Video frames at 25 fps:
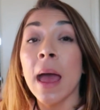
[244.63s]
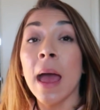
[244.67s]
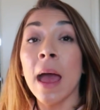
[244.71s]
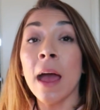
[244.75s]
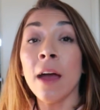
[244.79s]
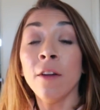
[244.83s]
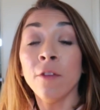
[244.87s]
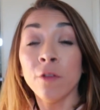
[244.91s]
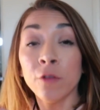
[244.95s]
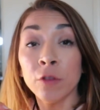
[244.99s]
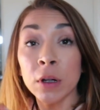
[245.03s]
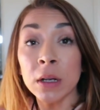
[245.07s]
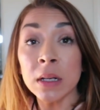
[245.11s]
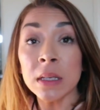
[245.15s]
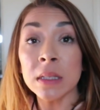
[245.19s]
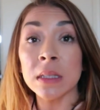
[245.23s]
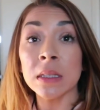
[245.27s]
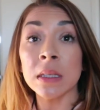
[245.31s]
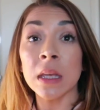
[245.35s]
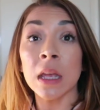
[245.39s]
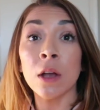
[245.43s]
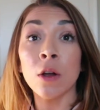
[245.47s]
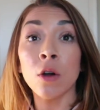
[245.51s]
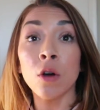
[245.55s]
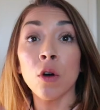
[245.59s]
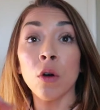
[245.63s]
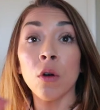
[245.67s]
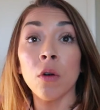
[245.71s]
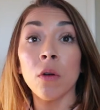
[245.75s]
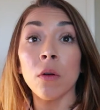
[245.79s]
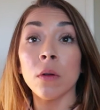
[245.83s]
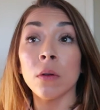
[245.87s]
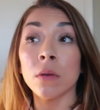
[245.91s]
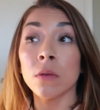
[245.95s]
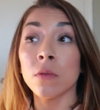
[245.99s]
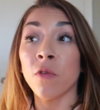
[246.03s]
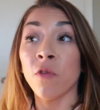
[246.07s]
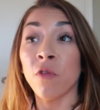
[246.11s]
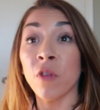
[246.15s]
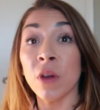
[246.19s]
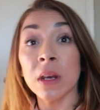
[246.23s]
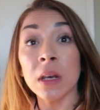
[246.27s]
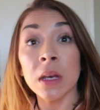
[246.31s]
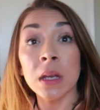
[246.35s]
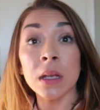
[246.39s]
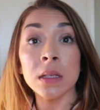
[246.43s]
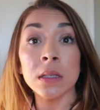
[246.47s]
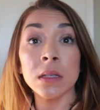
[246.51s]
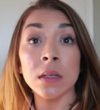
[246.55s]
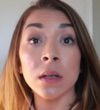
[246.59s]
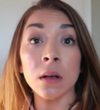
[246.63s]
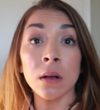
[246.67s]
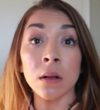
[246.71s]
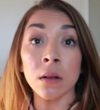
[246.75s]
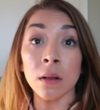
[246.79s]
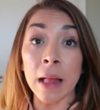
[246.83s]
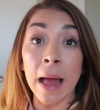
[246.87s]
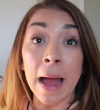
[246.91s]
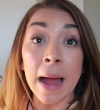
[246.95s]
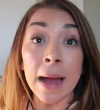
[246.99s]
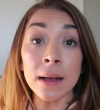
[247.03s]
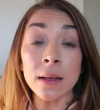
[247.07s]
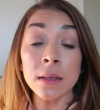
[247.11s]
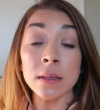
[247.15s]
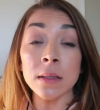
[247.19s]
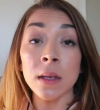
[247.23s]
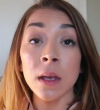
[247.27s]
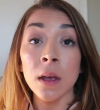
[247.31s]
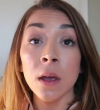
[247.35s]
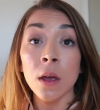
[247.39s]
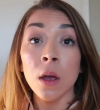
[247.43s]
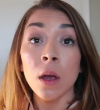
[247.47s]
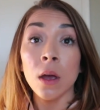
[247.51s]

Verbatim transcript: Every single fitness class